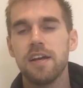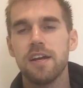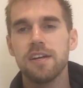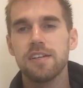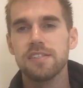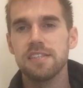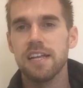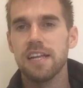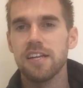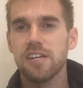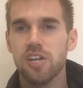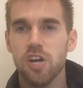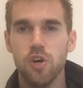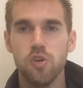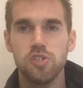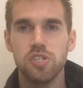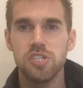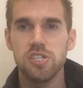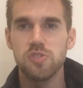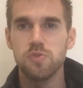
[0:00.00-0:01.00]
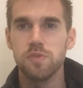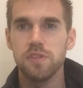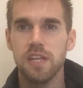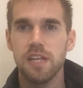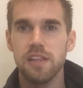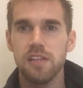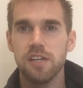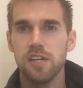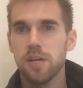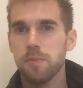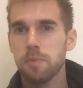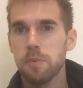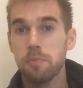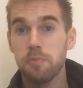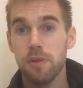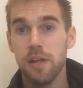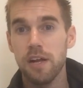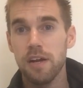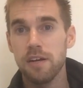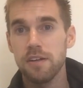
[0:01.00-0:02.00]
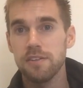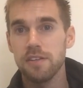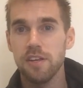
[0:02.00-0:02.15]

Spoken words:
because a lot of coaches, when they look up a player,